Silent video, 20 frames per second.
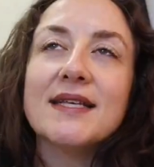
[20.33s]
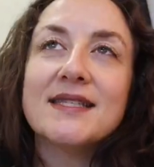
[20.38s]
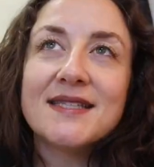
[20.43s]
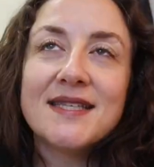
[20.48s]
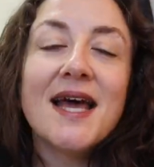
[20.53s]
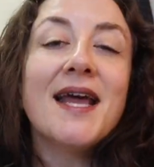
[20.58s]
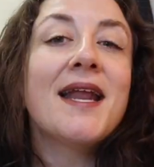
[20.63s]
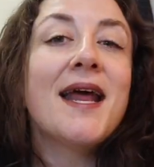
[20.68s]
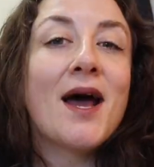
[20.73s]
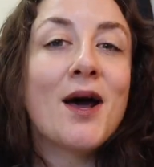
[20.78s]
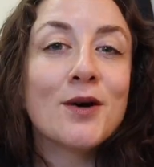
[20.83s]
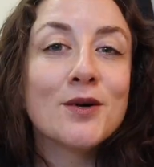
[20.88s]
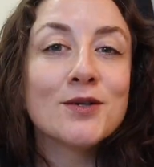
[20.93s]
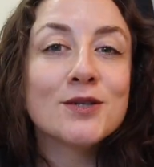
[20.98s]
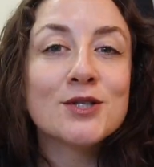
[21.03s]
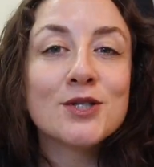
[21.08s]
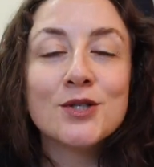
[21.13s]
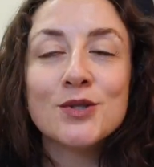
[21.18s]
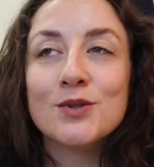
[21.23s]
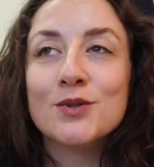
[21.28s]
I set
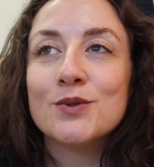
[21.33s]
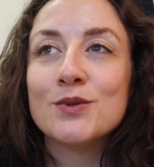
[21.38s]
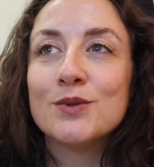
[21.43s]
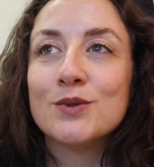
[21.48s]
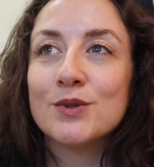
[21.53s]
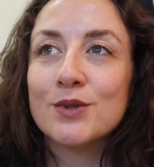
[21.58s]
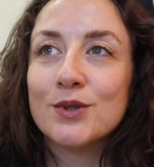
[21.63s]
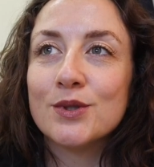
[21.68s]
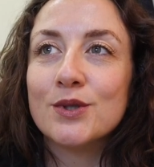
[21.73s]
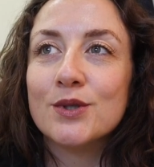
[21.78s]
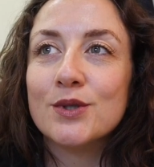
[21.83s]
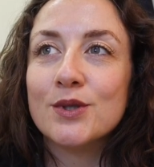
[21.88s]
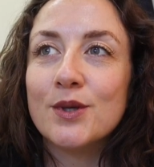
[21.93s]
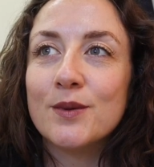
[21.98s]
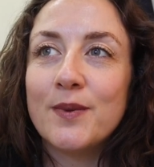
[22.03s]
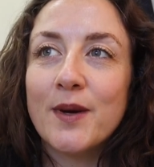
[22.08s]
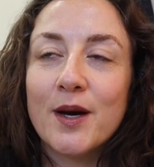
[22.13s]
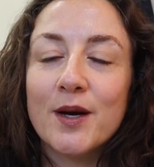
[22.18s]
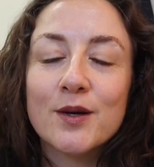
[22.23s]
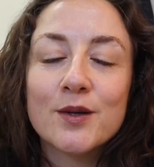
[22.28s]
out to learn
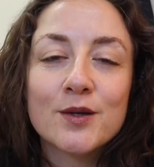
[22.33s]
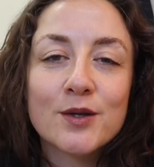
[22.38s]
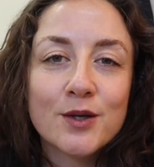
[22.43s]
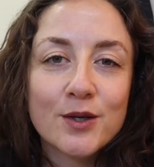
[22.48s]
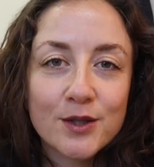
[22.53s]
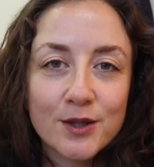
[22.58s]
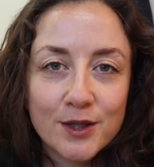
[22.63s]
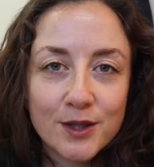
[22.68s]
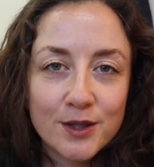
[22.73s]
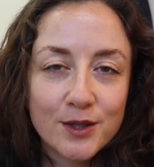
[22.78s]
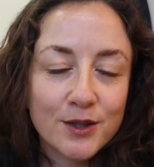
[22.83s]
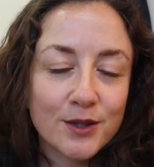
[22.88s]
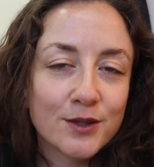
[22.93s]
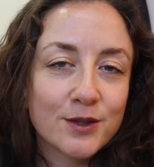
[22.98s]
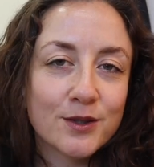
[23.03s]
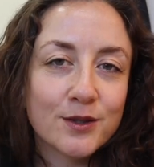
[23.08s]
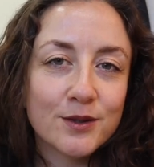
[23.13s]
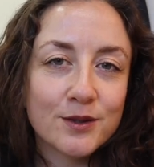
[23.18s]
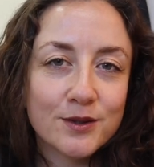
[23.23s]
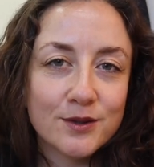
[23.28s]
about curly
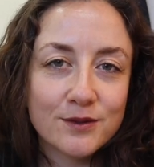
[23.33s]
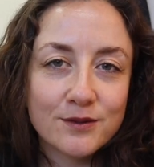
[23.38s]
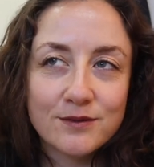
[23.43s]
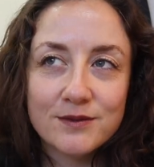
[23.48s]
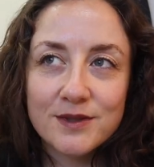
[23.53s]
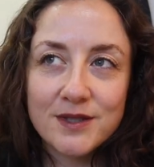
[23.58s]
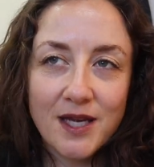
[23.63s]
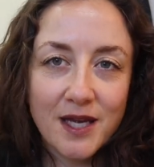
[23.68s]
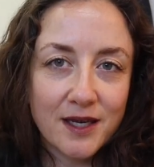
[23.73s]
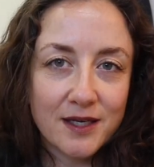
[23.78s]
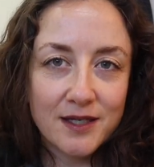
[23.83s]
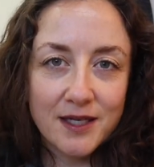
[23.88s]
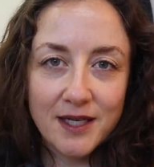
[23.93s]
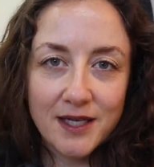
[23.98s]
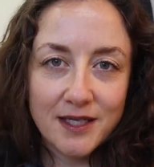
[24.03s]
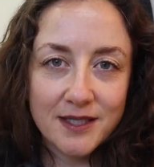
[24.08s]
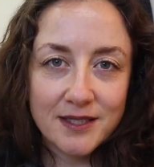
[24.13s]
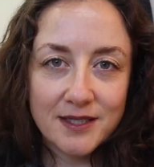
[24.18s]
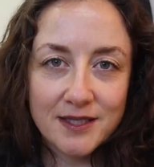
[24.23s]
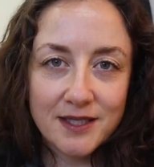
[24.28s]
girl
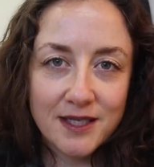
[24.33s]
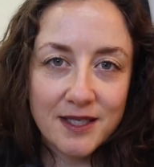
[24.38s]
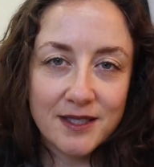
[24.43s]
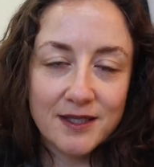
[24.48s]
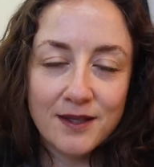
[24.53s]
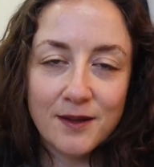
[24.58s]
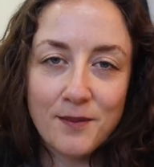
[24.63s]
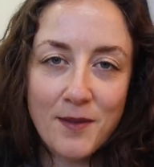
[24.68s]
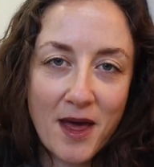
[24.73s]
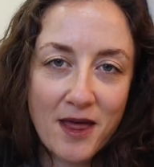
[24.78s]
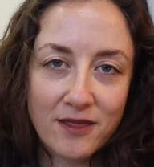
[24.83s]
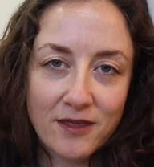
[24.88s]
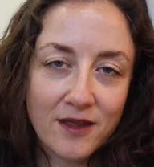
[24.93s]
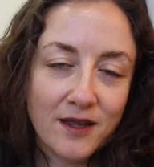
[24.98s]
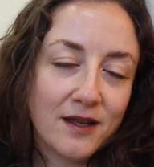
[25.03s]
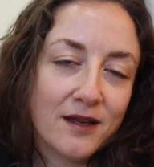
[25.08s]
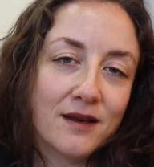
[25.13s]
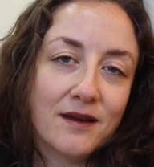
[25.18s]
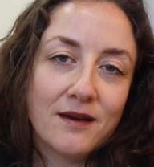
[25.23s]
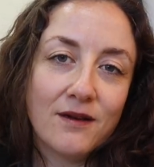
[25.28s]
techniques and the
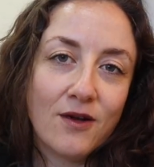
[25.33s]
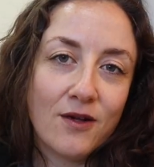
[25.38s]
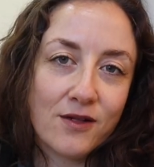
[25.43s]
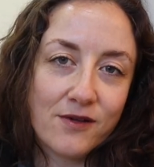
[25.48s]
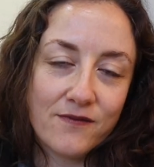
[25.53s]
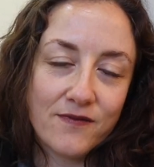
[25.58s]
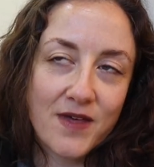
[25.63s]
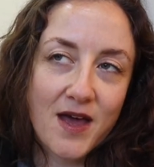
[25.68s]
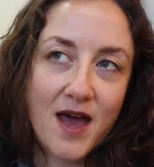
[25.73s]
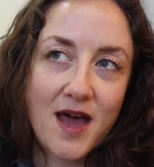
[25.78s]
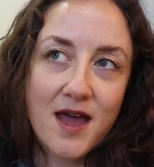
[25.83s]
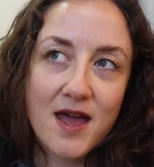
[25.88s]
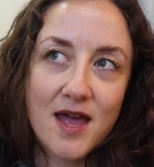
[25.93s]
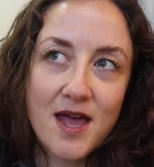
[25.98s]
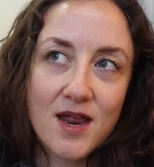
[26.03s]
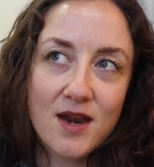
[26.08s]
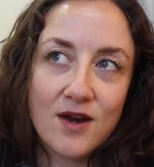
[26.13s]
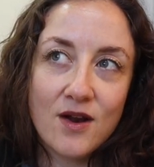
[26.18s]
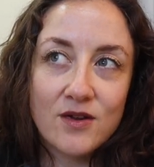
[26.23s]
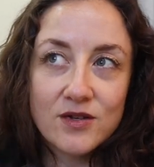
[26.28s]
method and all of that,
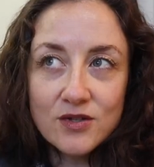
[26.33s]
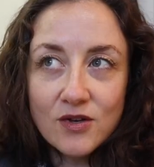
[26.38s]
and